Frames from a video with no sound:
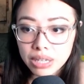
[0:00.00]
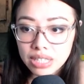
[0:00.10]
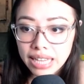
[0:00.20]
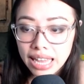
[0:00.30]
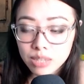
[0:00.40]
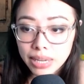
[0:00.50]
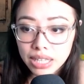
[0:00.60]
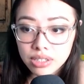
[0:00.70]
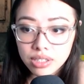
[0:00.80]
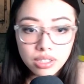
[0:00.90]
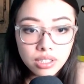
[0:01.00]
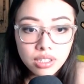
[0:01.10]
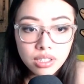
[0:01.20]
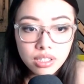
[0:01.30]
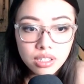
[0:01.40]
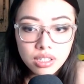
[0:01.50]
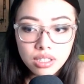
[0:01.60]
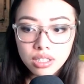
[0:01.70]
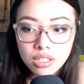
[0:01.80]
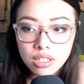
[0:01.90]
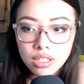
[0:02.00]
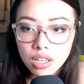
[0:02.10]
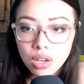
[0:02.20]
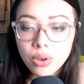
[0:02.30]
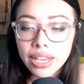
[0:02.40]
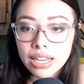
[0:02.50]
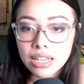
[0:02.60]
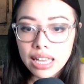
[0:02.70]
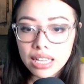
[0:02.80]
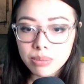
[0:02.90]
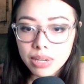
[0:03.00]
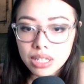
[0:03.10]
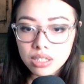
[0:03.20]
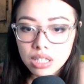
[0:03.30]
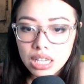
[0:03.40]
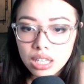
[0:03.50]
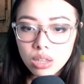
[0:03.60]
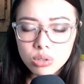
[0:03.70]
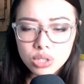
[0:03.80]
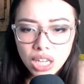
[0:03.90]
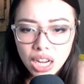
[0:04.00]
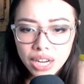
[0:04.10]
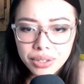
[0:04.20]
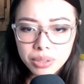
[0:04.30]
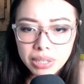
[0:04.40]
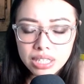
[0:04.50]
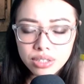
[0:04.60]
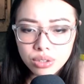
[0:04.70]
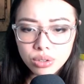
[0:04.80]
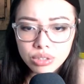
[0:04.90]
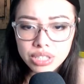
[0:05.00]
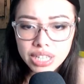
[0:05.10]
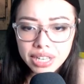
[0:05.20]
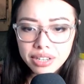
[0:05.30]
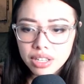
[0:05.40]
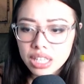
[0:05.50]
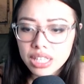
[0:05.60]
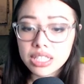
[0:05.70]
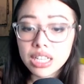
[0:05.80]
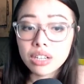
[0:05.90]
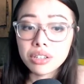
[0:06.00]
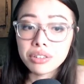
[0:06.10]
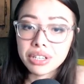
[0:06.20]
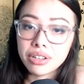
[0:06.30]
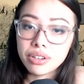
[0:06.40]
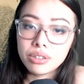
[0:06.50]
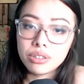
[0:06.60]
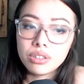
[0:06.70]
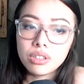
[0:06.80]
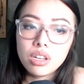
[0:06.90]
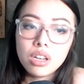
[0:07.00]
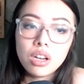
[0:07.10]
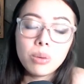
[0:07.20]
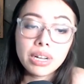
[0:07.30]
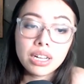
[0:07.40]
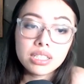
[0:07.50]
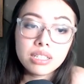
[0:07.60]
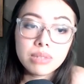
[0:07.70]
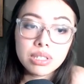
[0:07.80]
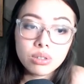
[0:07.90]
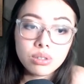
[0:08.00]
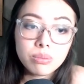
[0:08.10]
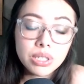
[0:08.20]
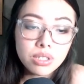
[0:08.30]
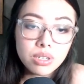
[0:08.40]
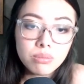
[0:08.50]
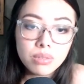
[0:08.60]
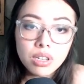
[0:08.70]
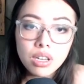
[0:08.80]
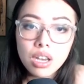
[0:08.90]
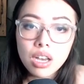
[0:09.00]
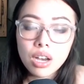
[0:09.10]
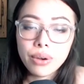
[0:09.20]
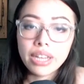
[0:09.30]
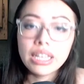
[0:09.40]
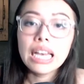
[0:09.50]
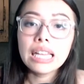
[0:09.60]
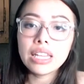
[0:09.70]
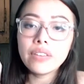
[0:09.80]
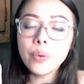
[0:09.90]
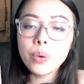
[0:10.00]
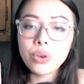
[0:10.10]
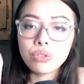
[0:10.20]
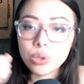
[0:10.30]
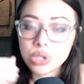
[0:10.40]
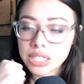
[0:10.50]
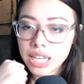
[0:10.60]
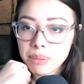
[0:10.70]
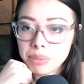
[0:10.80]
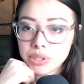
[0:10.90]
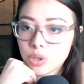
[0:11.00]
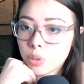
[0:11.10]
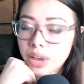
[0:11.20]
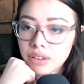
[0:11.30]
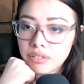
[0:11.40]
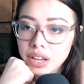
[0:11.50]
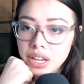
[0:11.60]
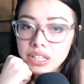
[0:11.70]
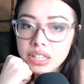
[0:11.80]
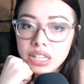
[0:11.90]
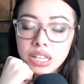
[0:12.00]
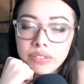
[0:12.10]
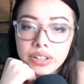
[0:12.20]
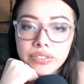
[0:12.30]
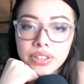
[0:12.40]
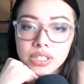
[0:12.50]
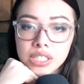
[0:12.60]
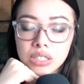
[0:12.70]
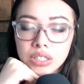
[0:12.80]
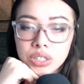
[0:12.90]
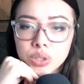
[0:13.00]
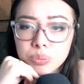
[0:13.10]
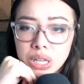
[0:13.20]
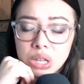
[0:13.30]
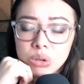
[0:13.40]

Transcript: a gas mask. Okay, he got a gas mask. He looks tired, but he doesn't look dead. He's hungry though. Oh my god, Timmy looks messed up. Okay, living with roaches can't be too bad, right? Even if they're stealing your pillows,